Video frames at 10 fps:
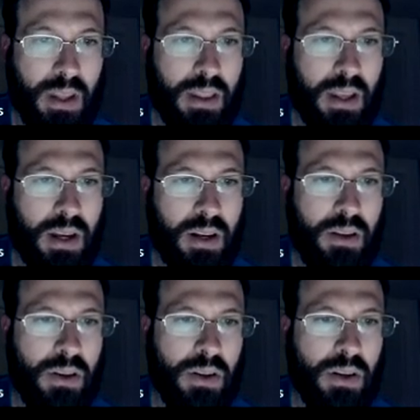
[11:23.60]
they had a
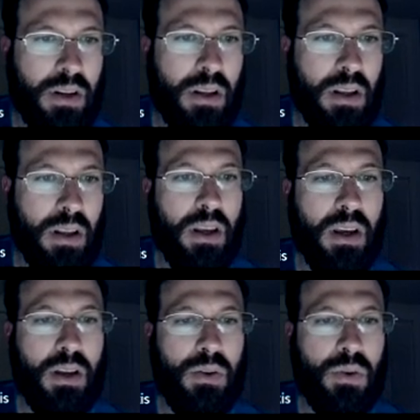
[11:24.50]
good
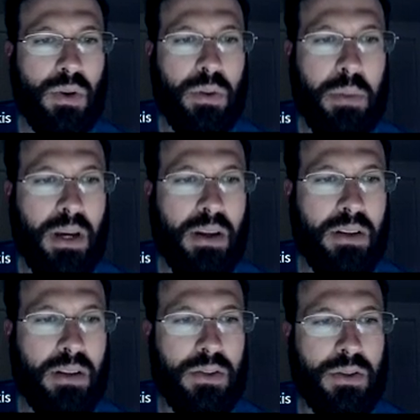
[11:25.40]

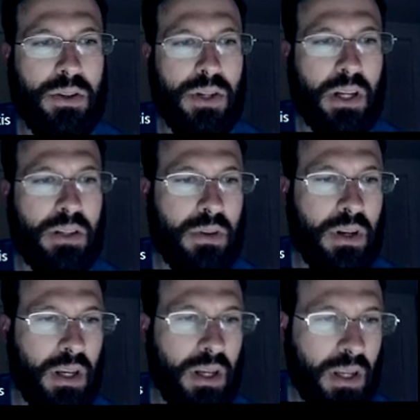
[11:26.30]
northbound
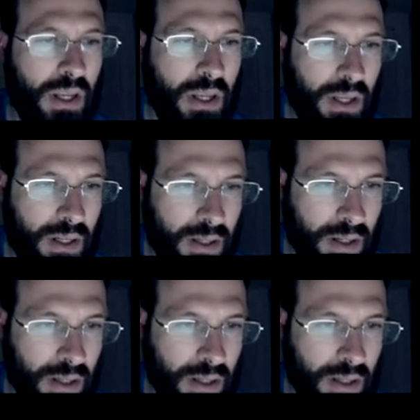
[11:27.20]
trajectory and